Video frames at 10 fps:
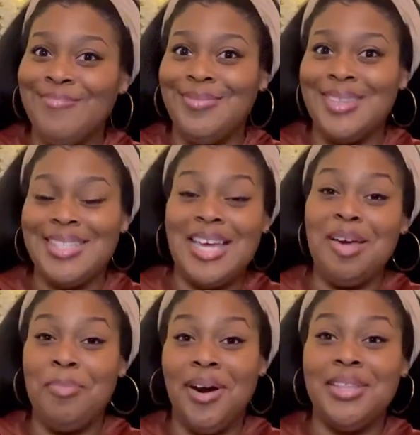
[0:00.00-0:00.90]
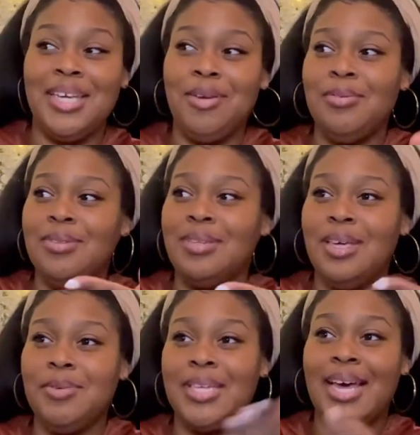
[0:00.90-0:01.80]
The same part that he,
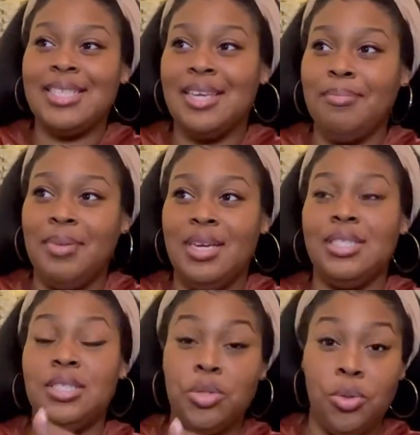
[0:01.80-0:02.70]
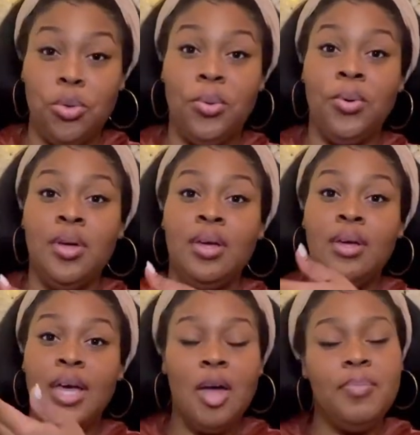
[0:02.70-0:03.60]
he was asking me to
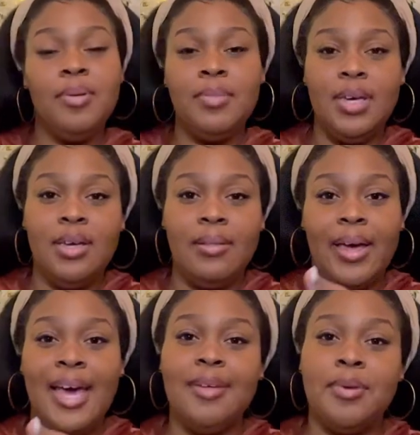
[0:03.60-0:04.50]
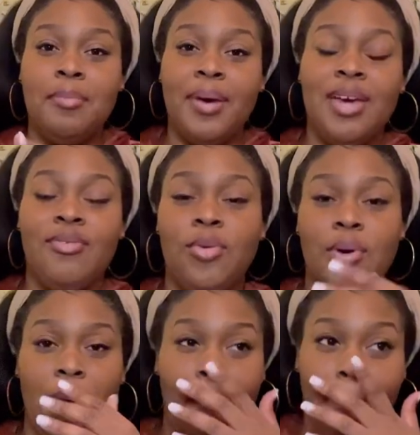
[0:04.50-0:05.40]
help him get, like help him pay
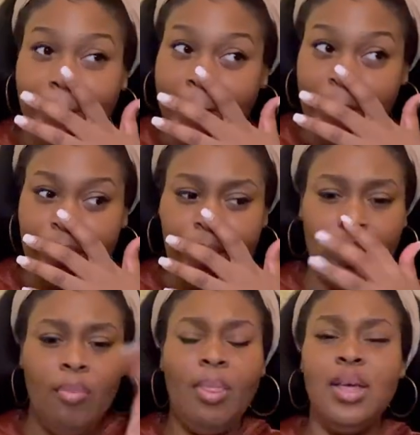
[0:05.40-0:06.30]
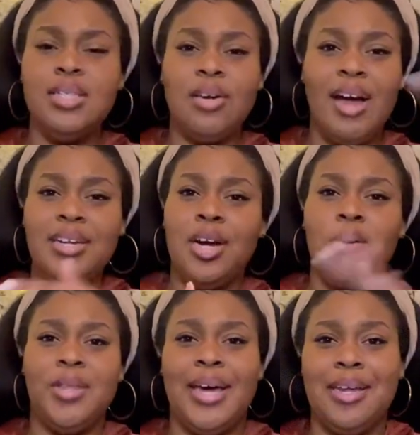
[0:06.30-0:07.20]
for. So I dealt
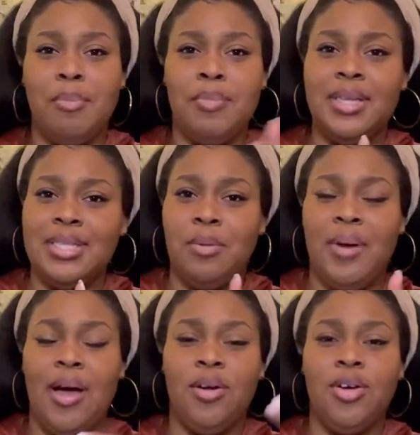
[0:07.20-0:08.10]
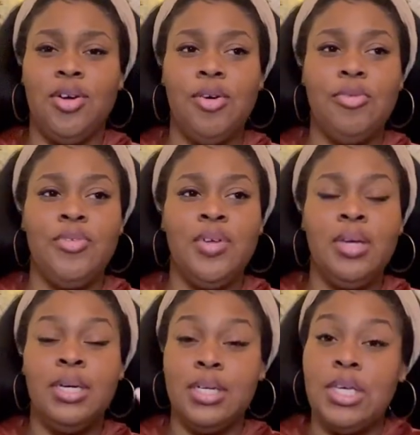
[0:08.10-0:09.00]
with like an immense amount of
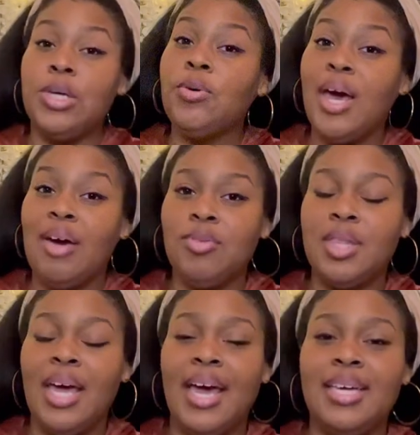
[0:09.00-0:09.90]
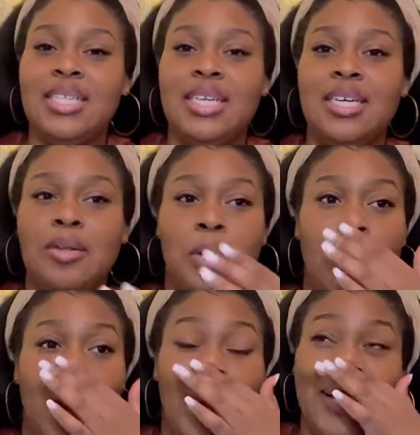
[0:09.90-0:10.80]
guilt after that accident
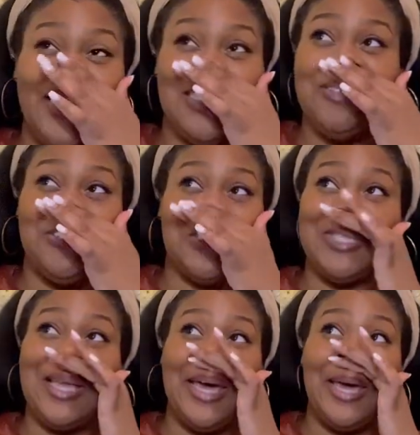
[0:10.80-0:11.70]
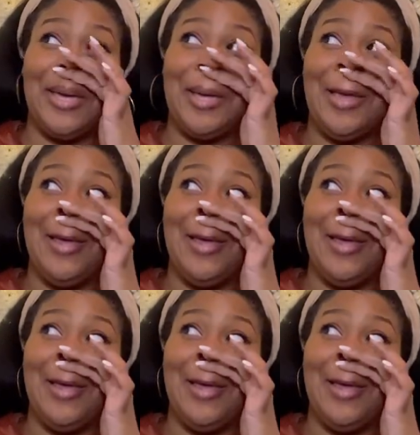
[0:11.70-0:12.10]
because it was just like,